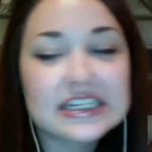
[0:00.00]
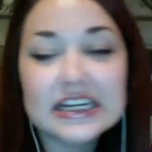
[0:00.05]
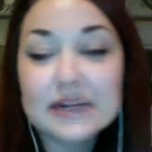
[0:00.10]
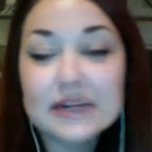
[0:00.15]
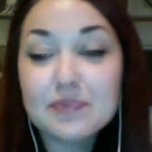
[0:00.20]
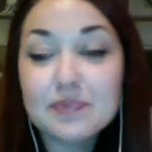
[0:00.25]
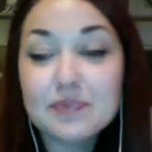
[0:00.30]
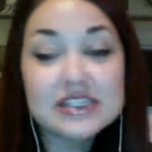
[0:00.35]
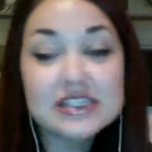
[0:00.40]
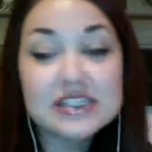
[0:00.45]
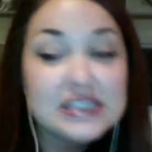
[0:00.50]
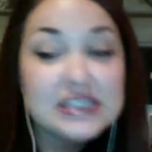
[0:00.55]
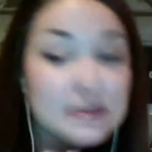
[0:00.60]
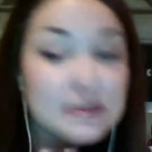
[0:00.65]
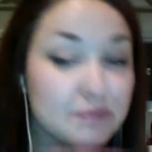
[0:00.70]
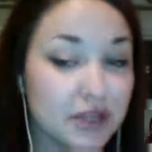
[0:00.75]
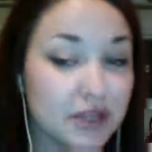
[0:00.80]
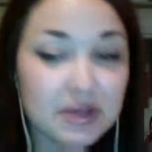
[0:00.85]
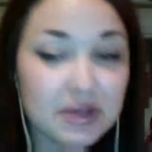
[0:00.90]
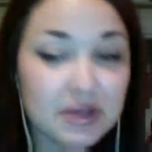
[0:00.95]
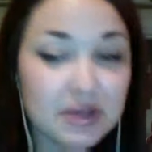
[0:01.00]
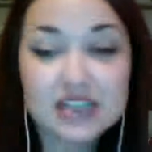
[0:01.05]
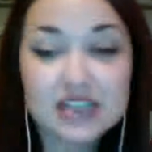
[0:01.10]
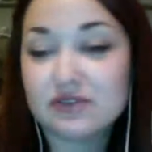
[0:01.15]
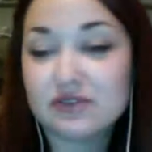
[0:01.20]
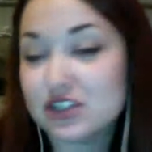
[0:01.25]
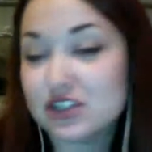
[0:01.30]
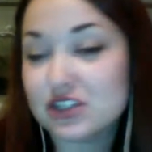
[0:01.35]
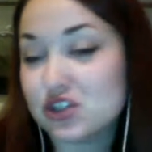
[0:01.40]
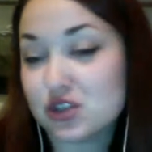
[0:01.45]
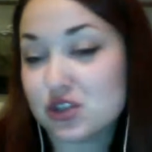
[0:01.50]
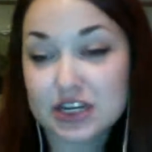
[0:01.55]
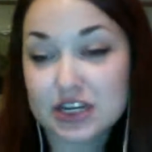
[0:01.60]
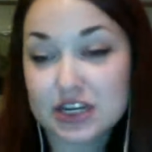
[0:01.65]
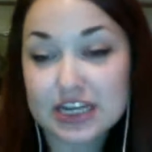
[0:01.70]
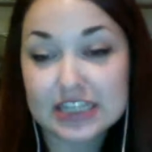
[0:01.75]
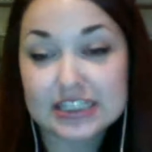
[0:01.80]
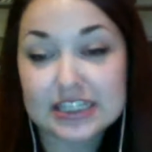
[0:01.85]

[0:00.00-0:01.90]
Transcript: It's simply because of injuries,